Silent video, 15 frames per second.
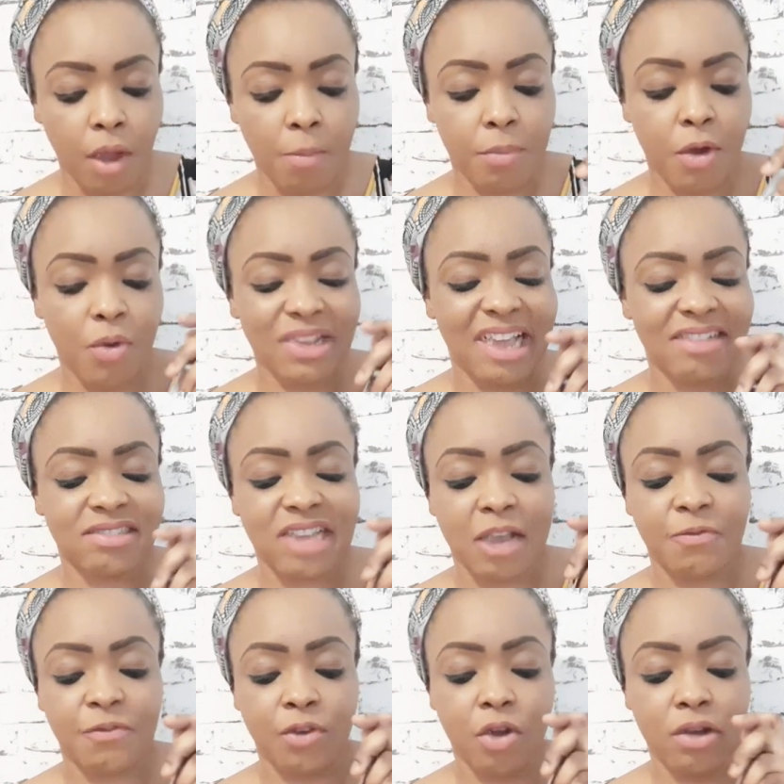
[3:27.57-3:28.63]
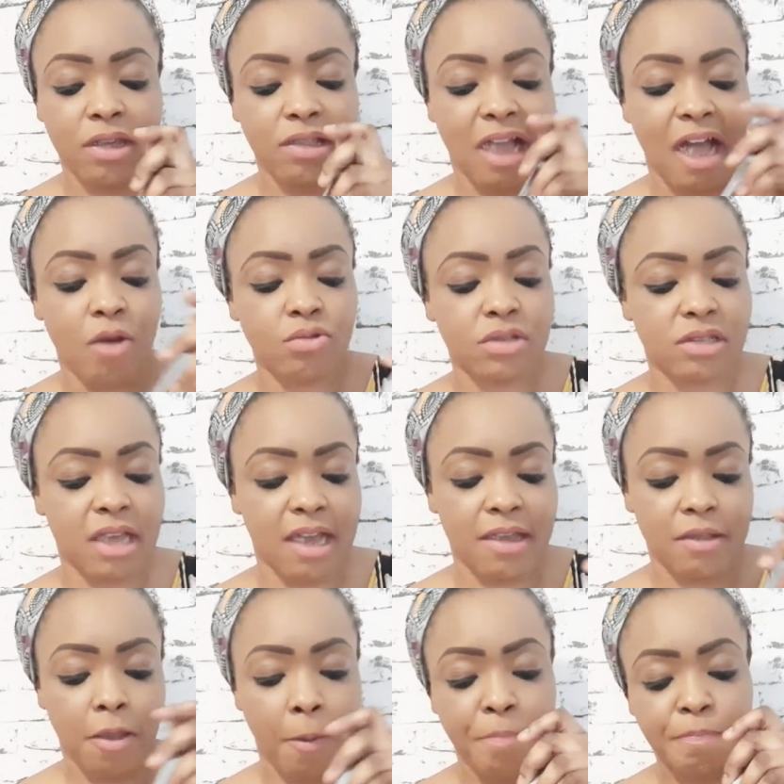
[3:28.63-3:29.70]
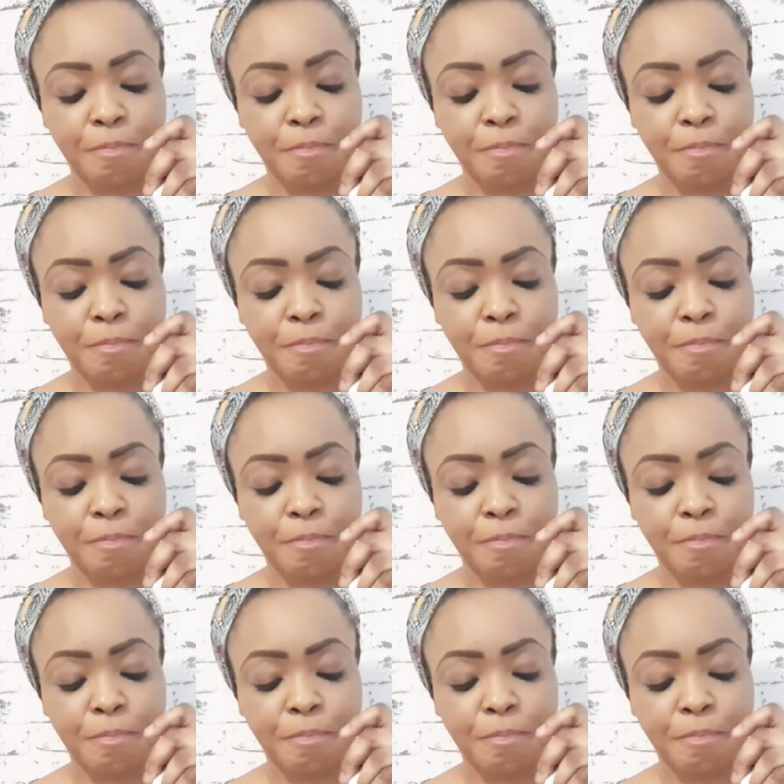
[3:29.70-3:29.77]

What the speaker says: but when I start vlogging outside,